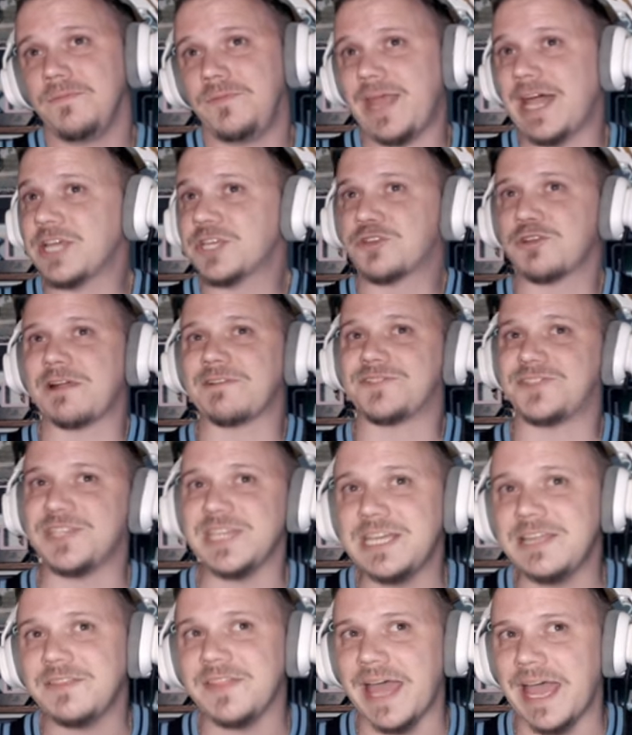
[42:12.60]
Not sure I've
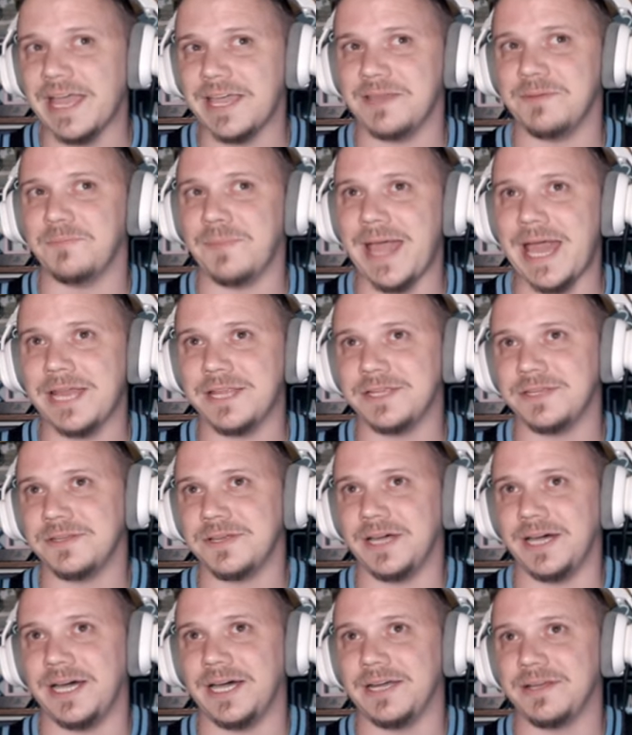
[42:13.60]
seen that in
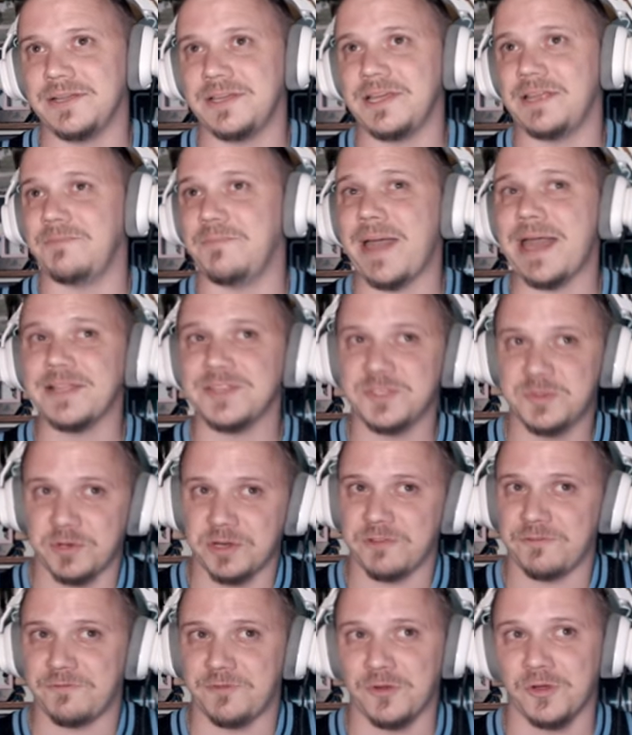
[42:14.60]
Madden
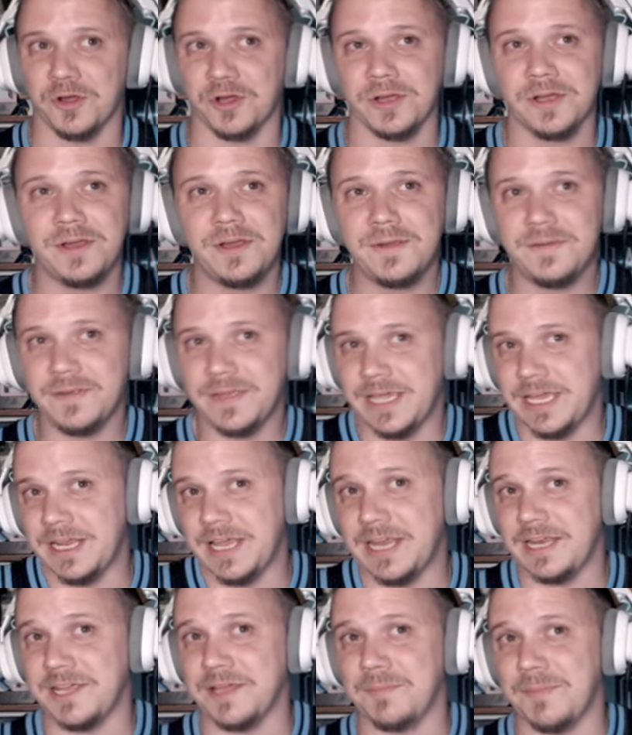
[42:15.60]
24 in
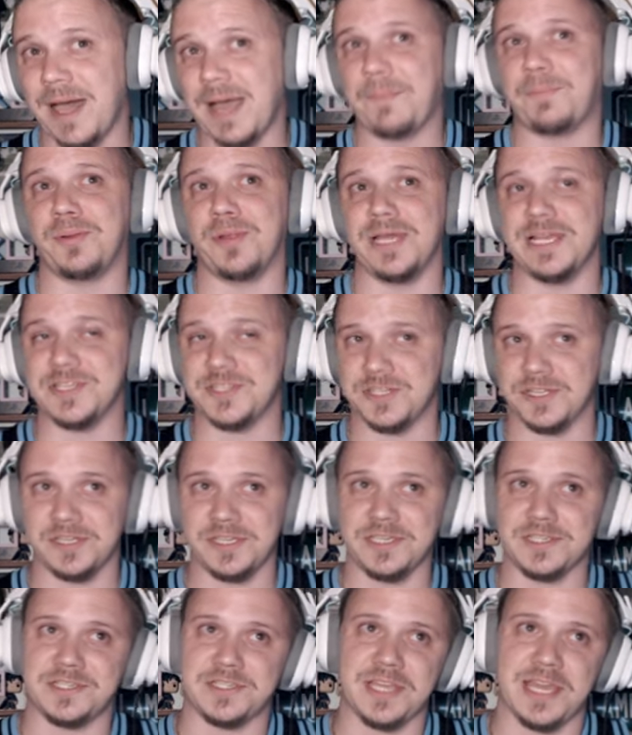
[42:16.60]
any of my plays, at
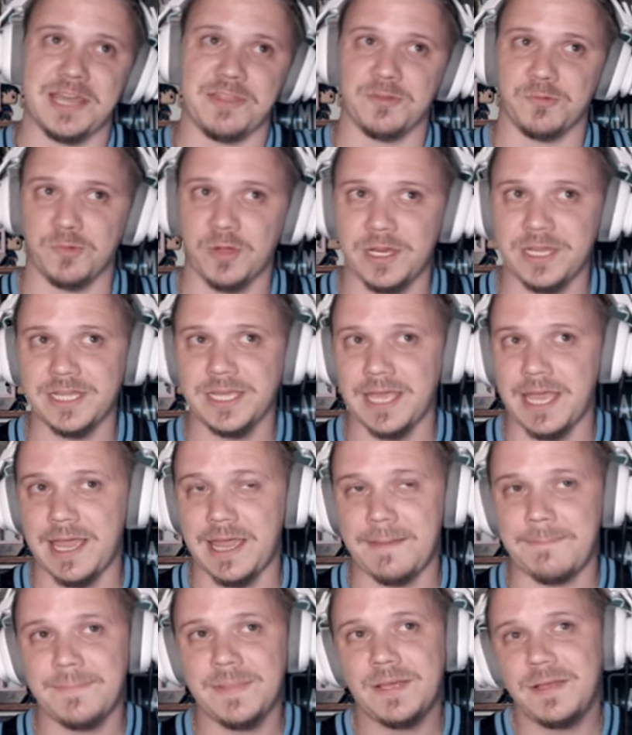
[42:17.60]
least. And the running
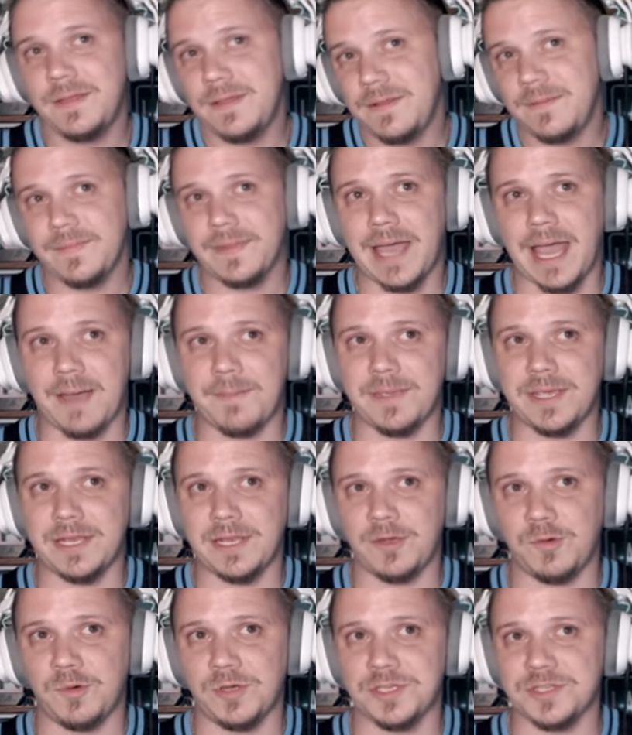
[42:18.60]
game, I
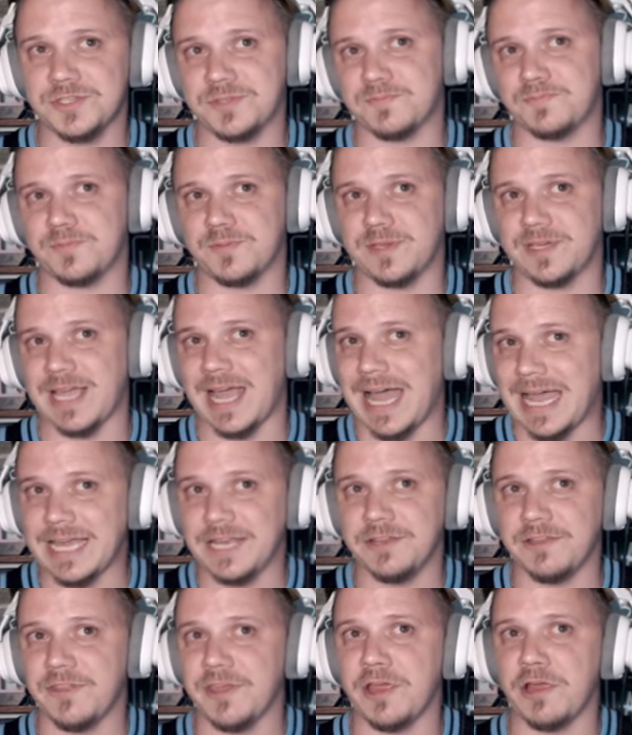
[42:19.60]
mean, it was
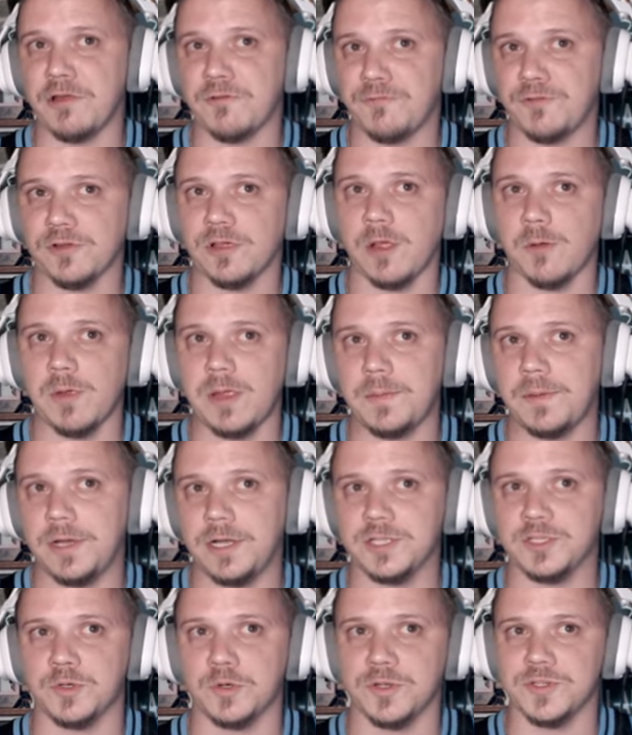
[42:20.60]
kind of there for Kareem
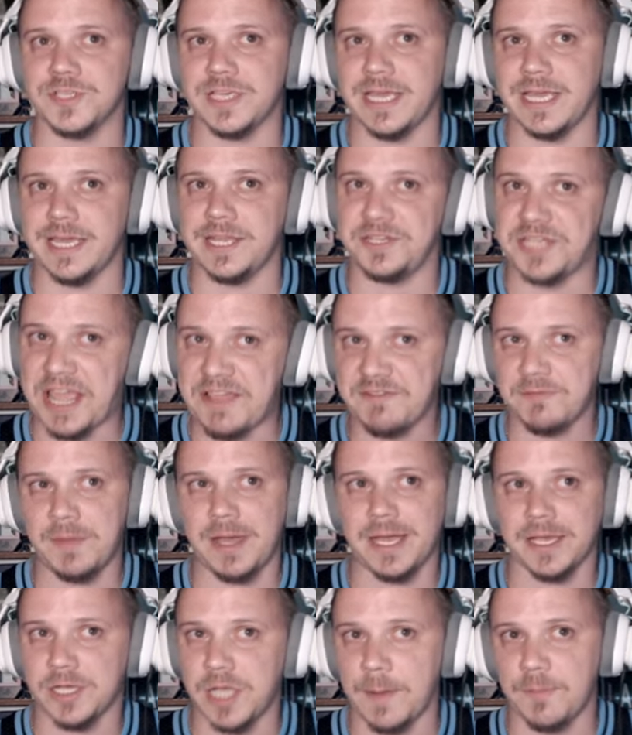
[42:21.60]
Hunt towards the end. David
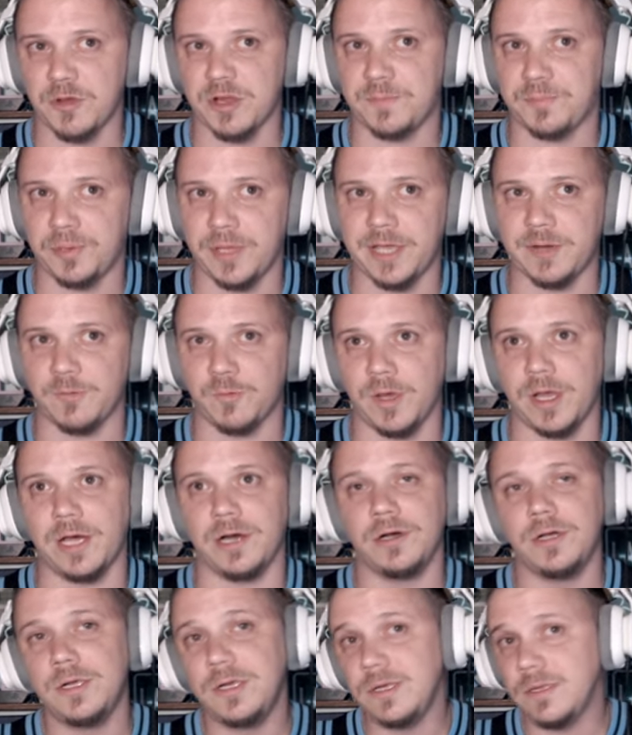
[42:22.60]
Montgomery played
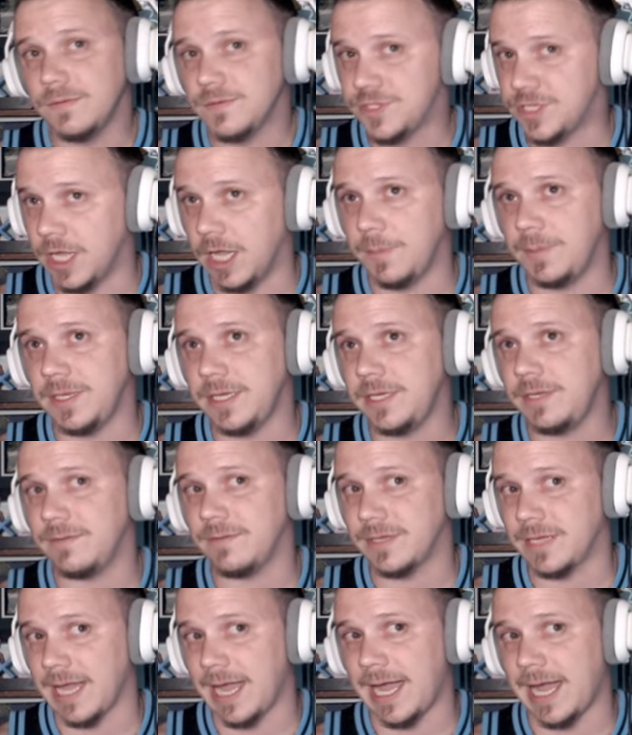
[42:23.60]
well. Tubby
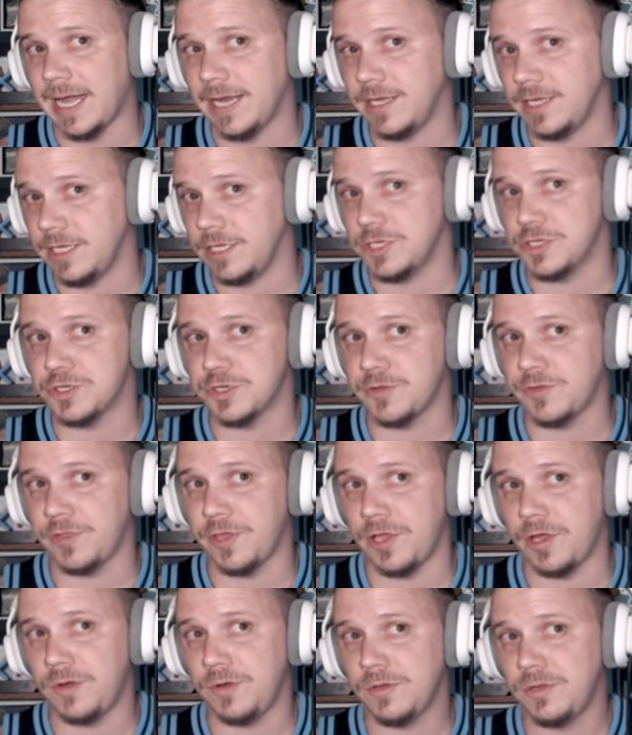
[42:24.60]
got injured,
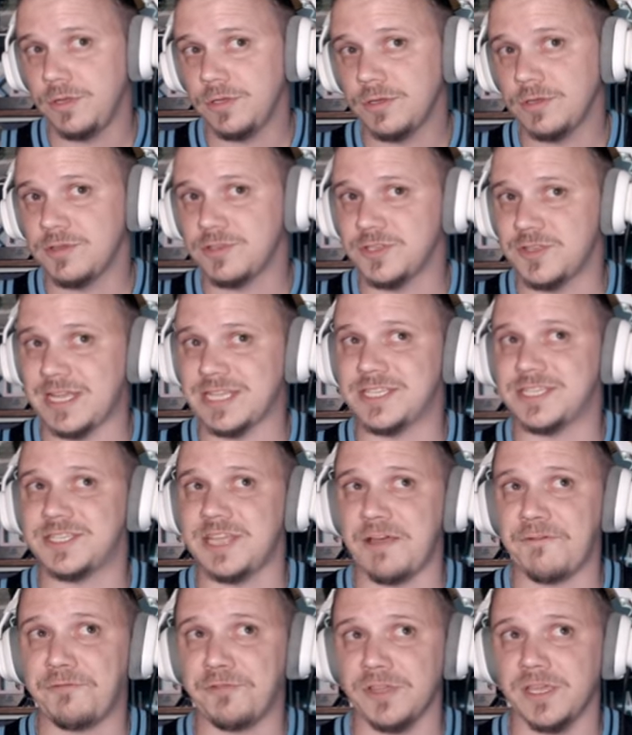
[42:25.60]
though. That's
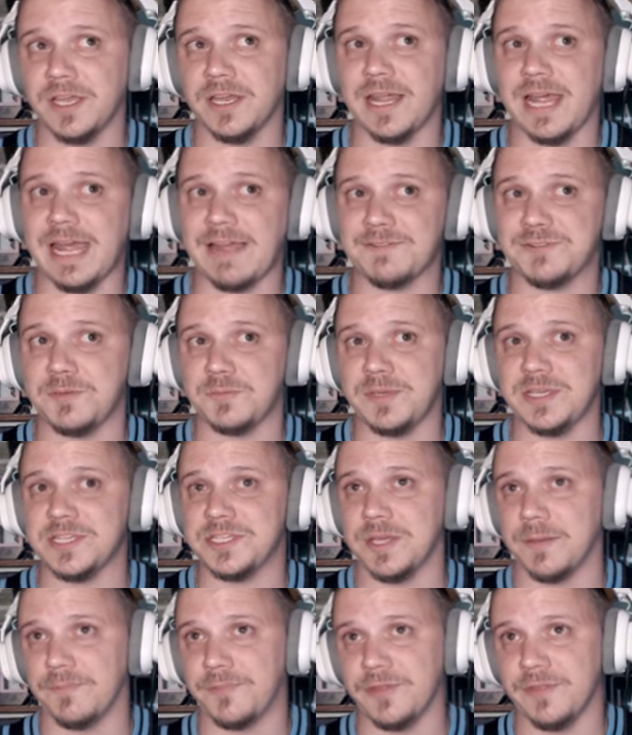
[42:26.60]
definitely going to have to be
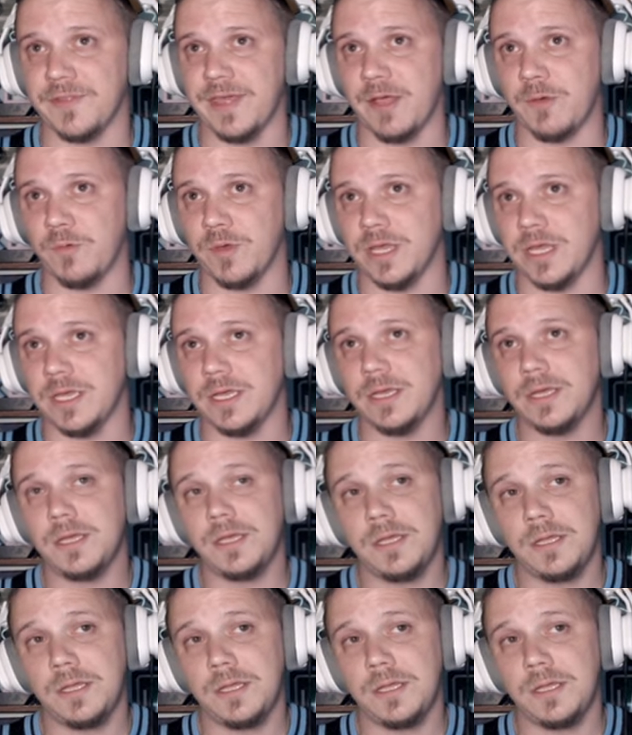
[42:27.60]
something that we